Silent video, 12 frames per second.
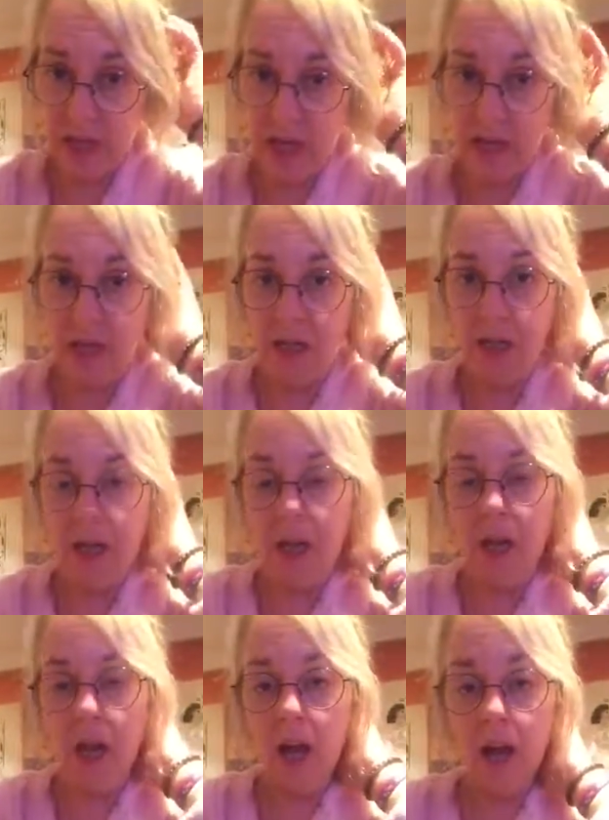again.
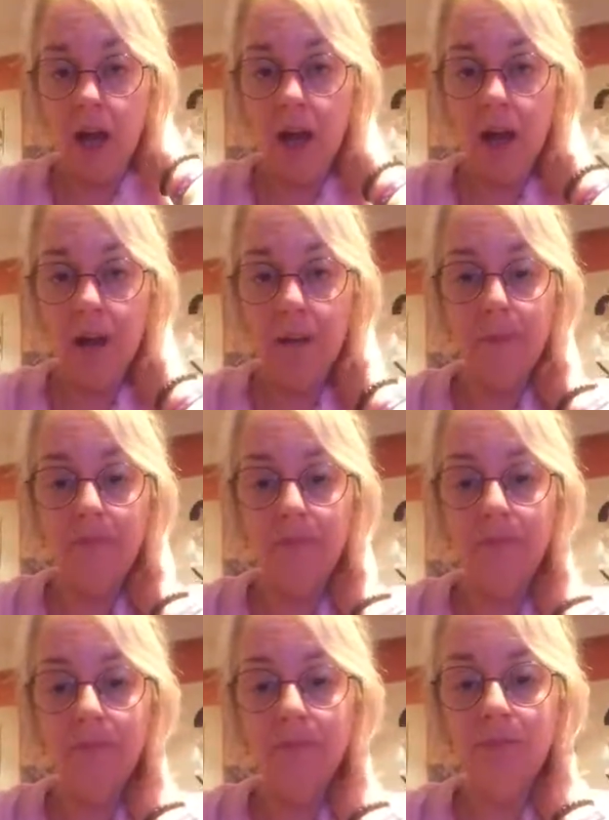And
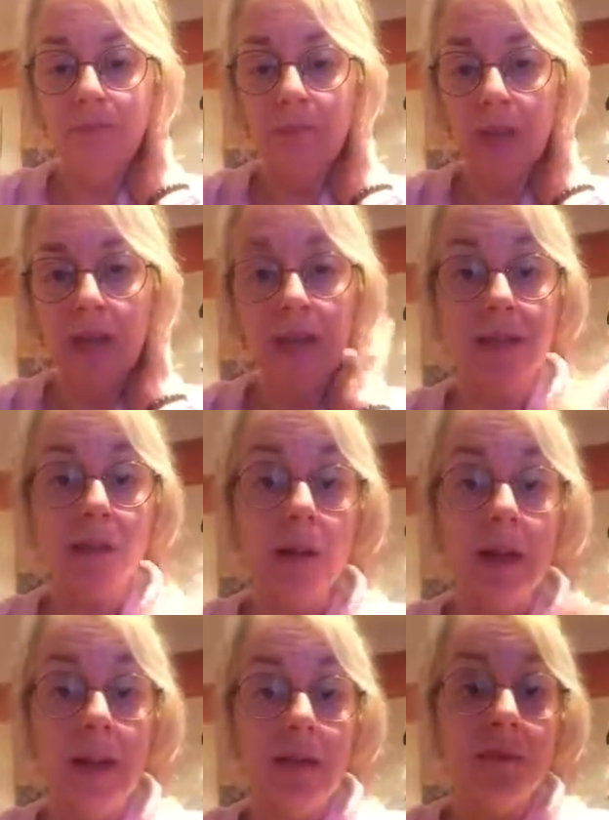that's
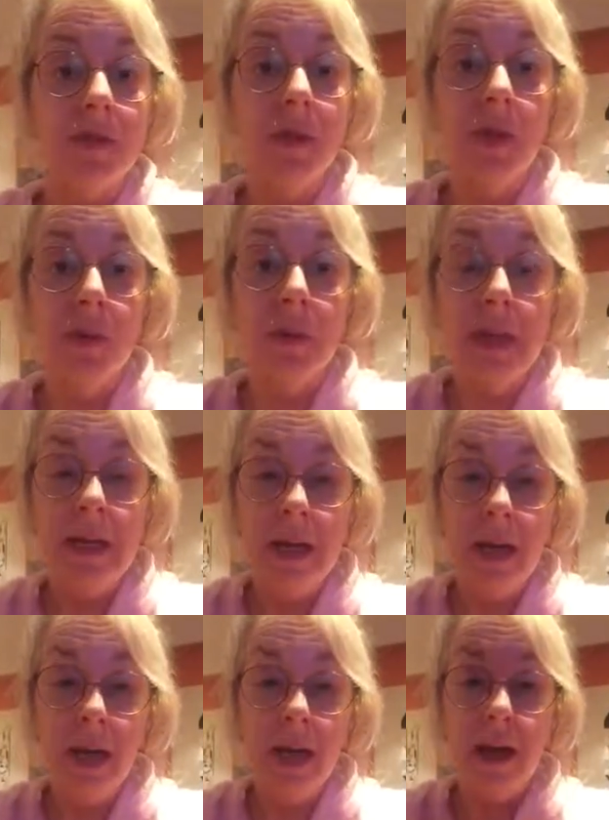about it. So
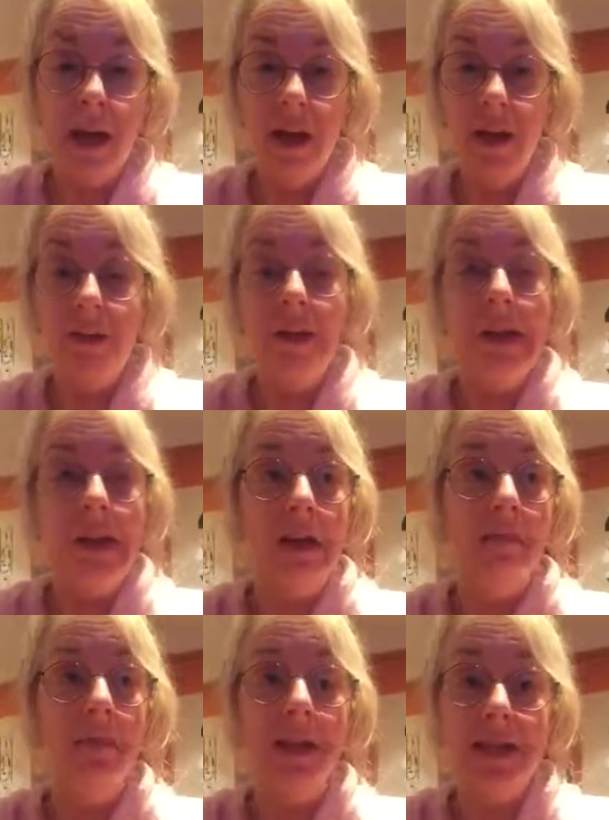a
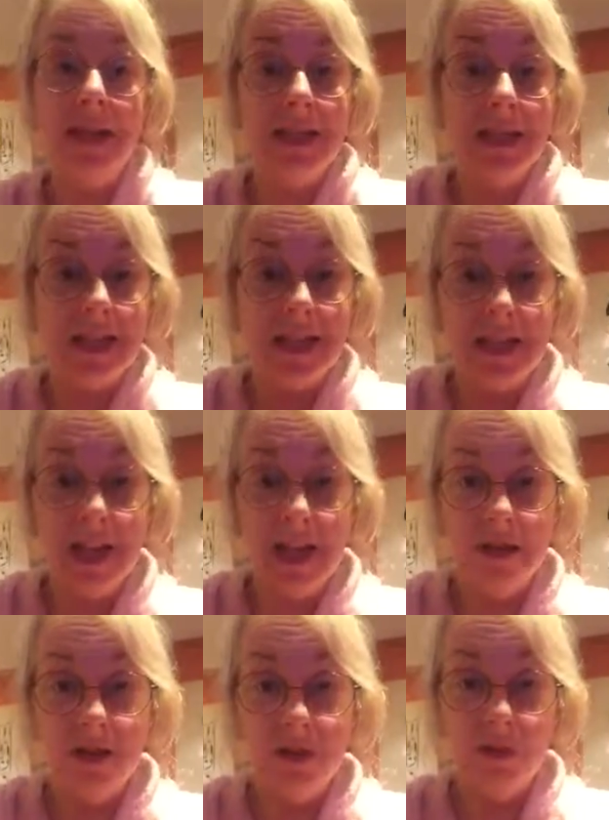very busy Saturday
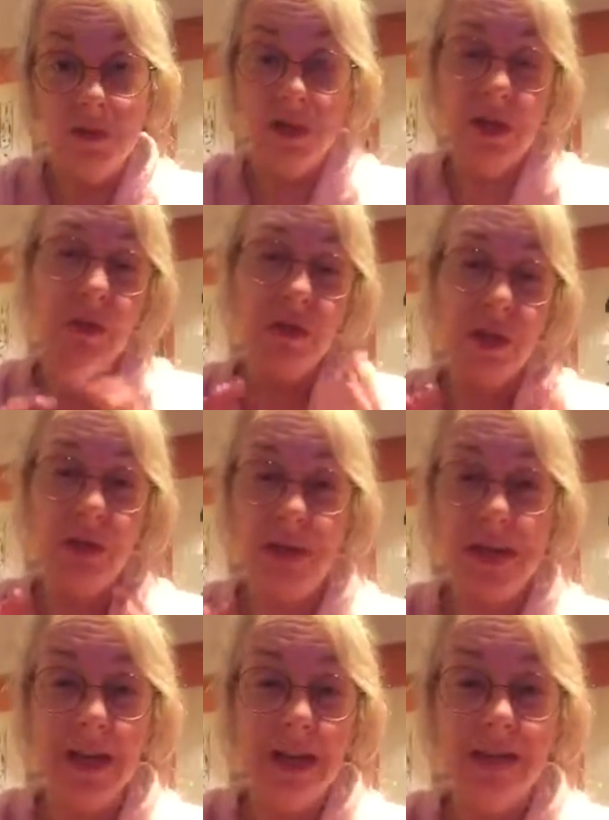as usual. Usually
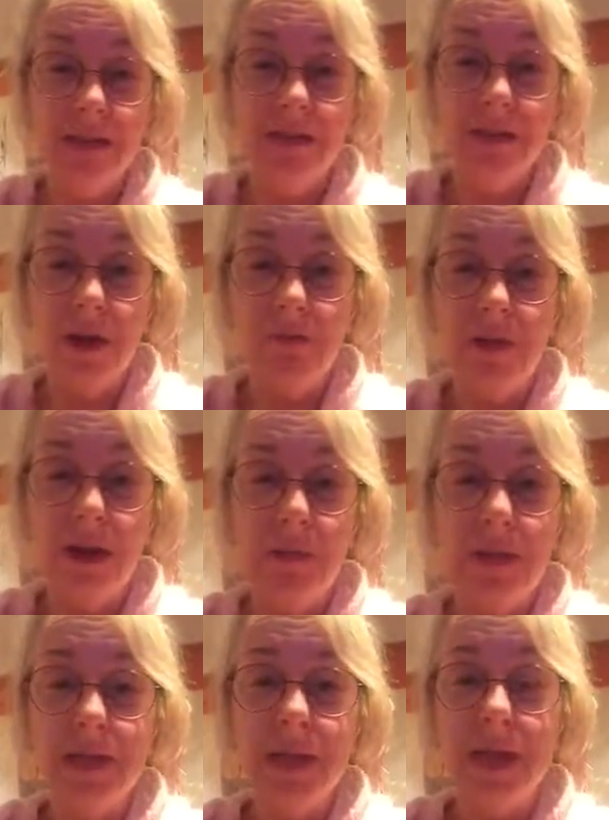weekends are really
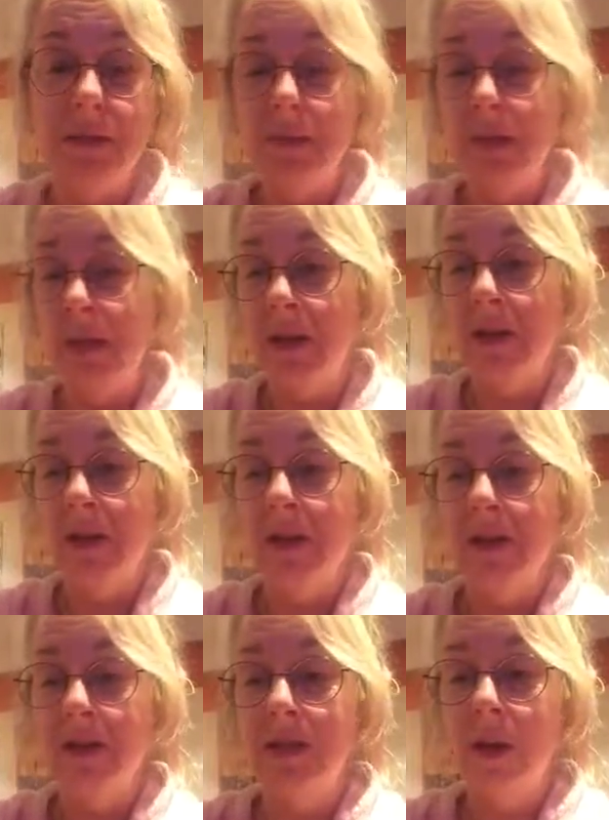busy.
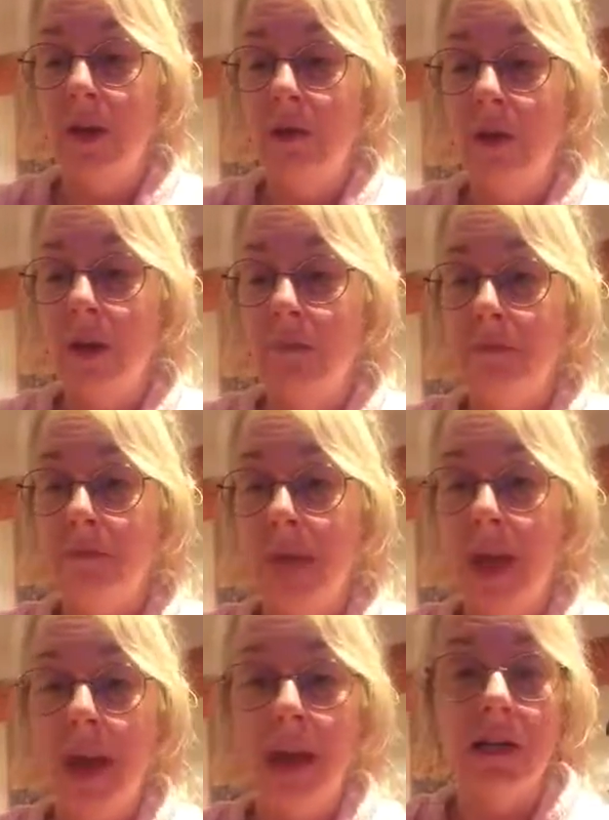So
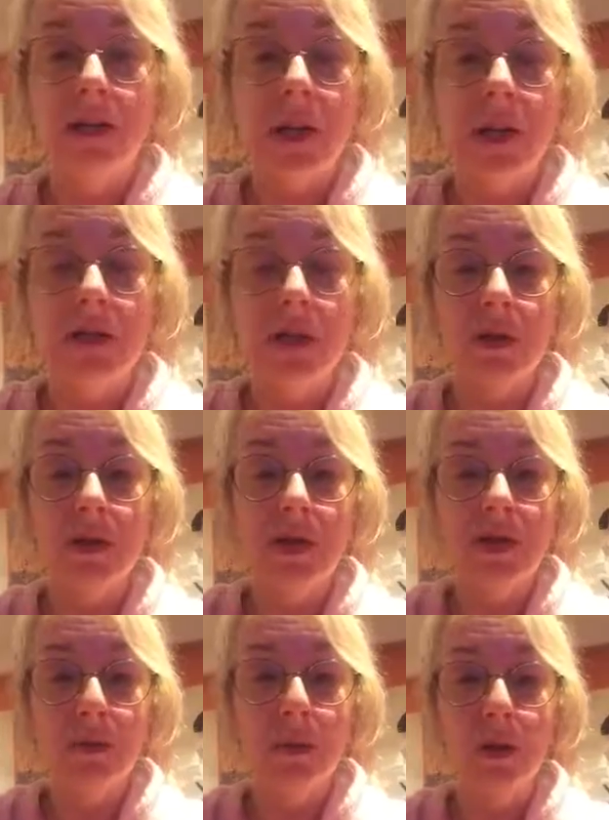yeah, I'll talk to
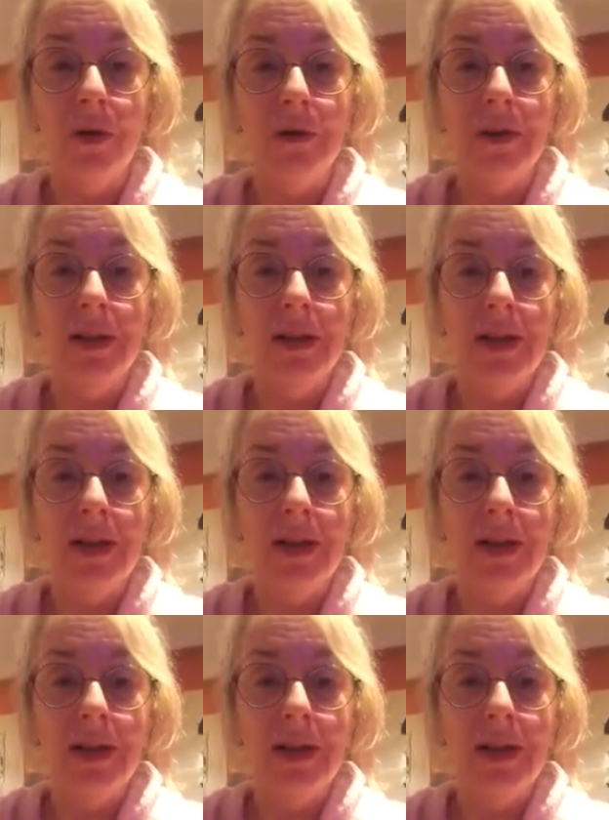you tomorrow.